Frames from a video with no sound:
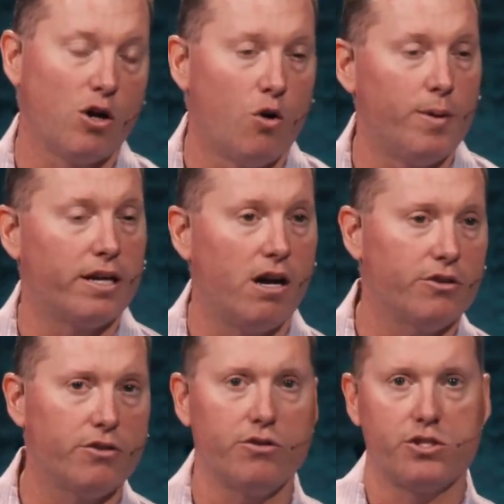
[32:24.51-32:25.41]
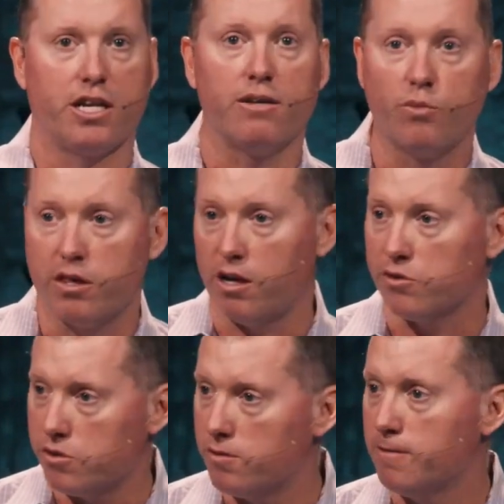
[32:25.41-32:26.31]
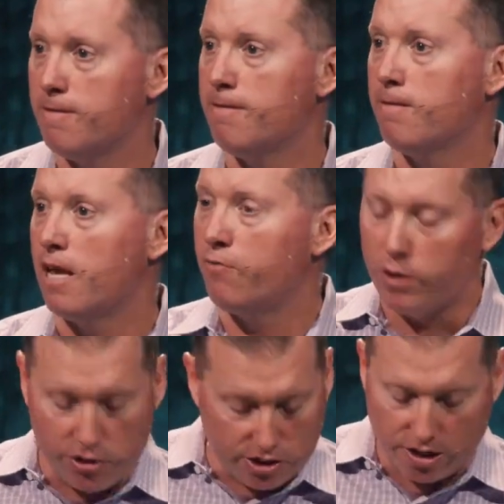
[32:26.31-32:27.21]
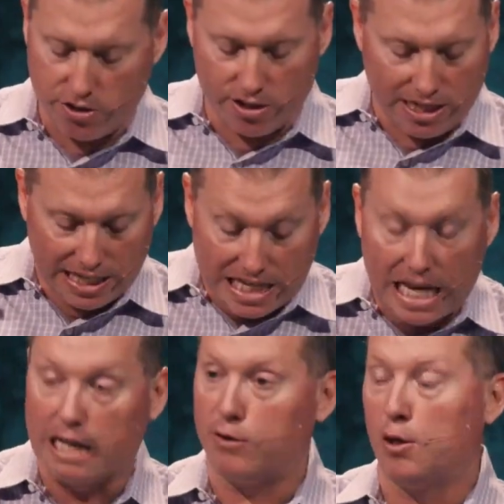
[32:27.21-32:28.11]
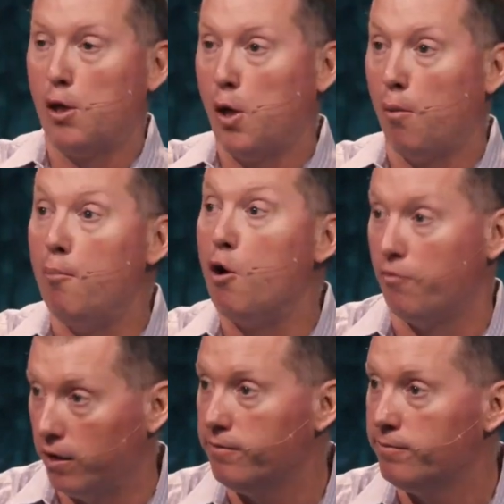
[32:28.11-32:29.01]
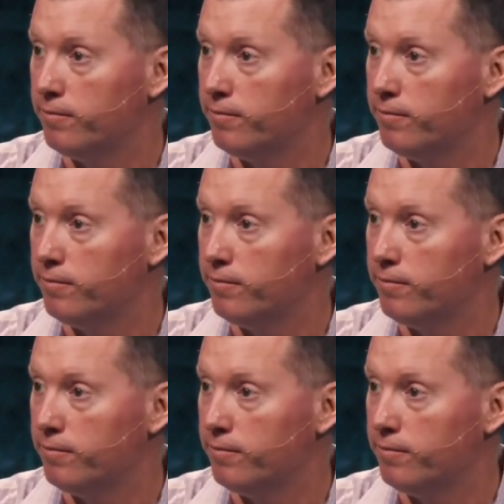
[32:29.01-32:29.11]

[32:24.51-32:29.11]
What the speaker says: Oh, may God do the same with us if we just get moving.